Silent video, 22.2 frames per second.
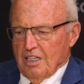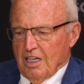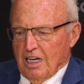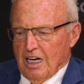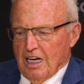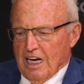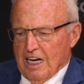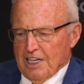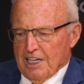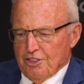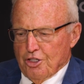
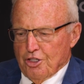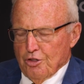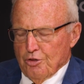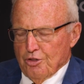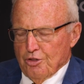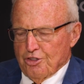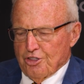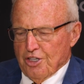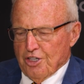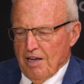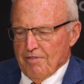
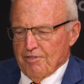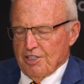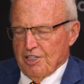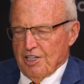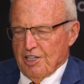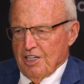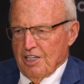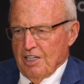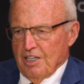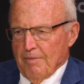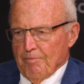
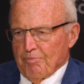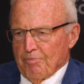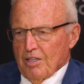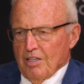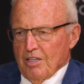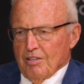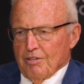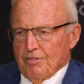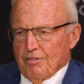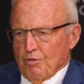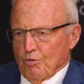I-270,
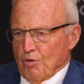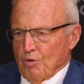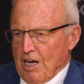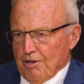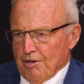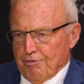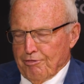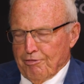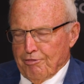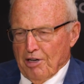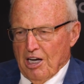
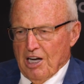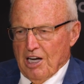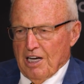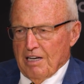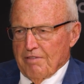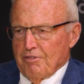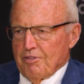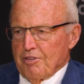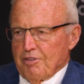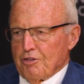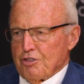Route
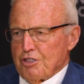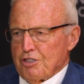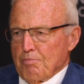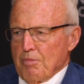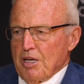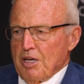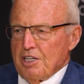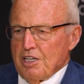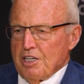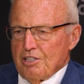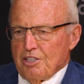5. There's
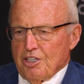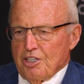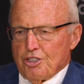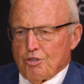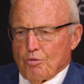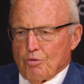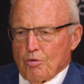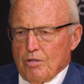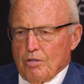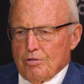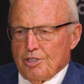many of these
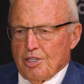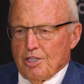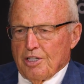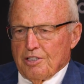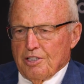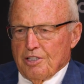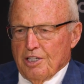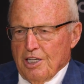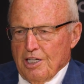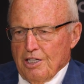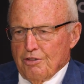roads that
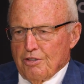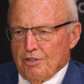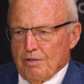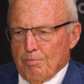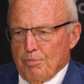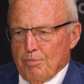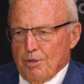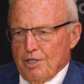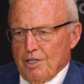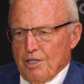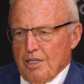need to
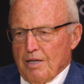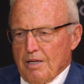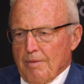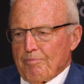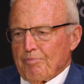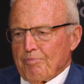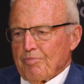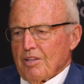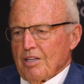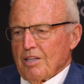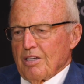be
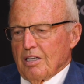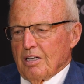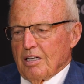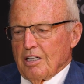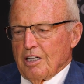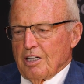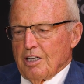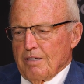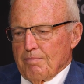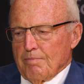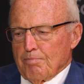
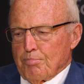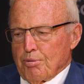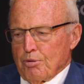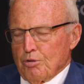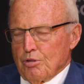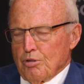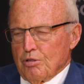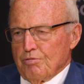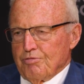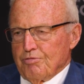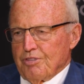
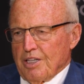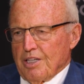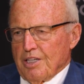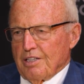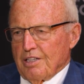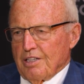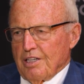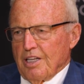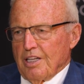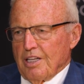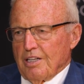improved,
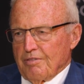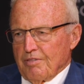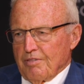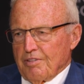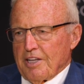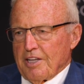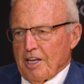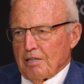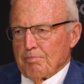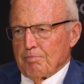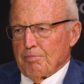and
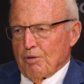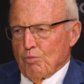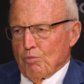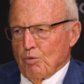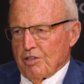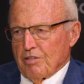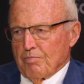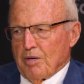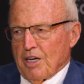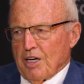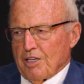that'll be
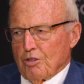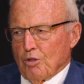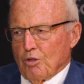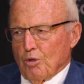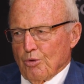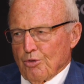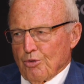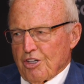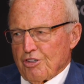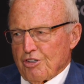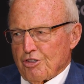one of my
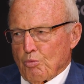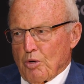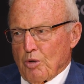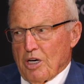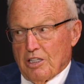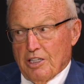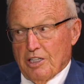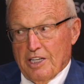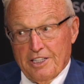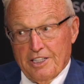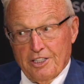goals as
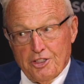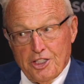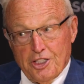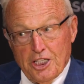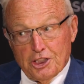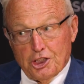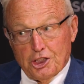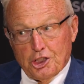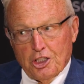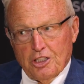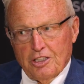well. In
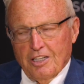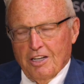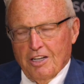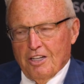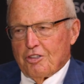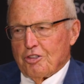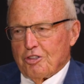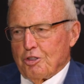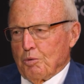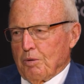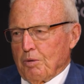addition
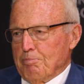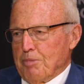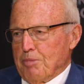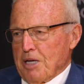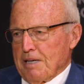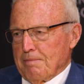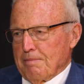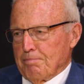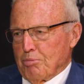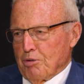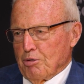to a
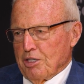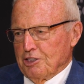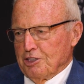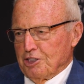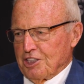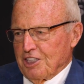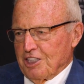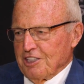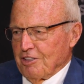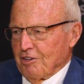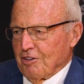Bay
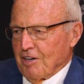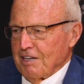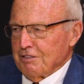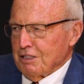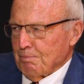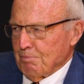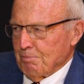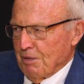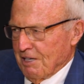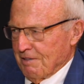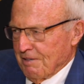Bridge, I
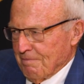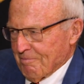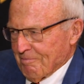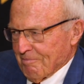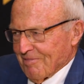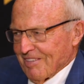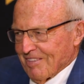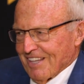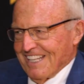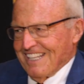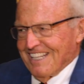spend
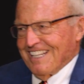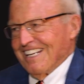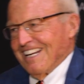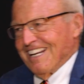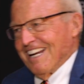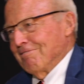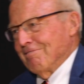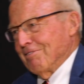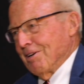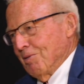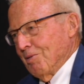
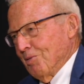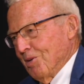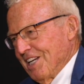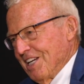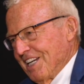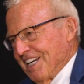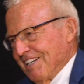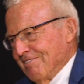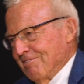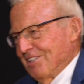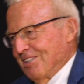every
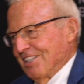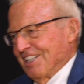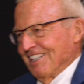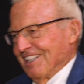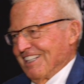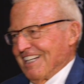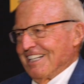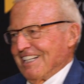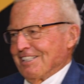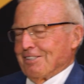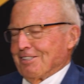weekend for the
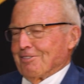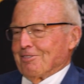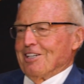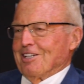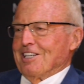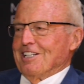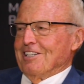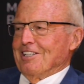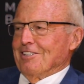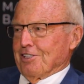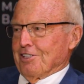last 3
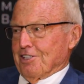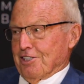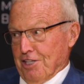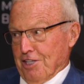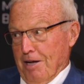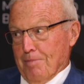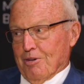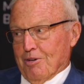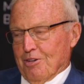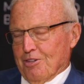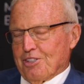years,
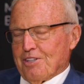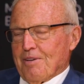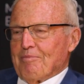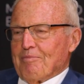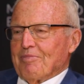summers,